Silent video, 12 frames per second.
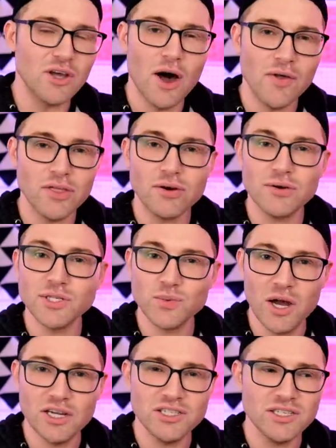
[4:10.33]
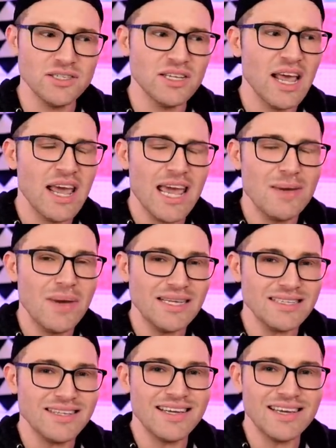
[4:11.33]
all the little swashes, and
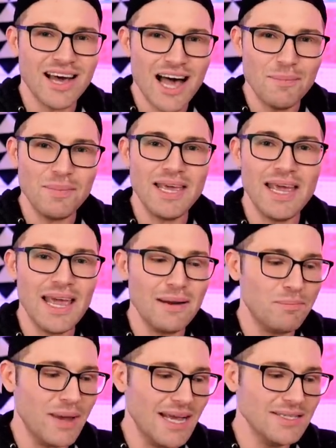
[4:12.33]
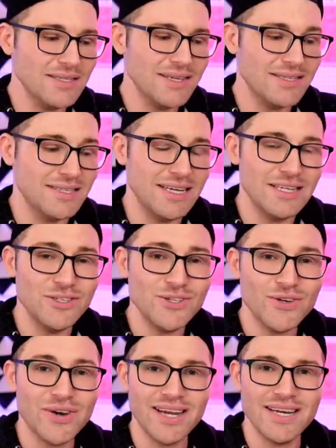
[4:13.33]
basically copy and paste this into
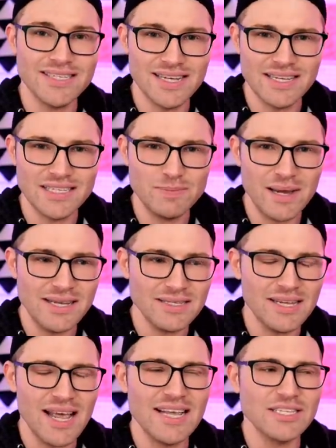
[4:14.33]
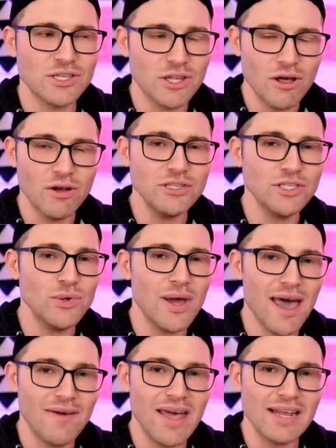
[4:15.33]
Cricut Design Space as long as you
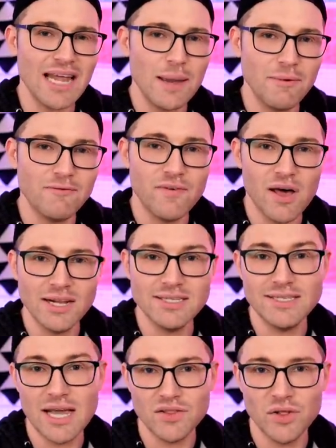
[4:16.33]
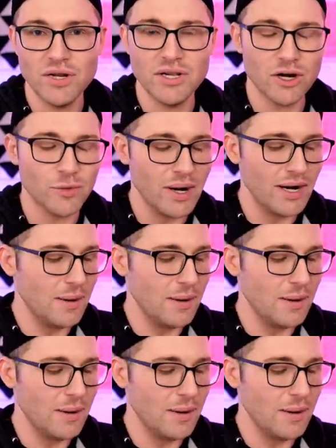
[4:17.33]
have that type of font downloaded already.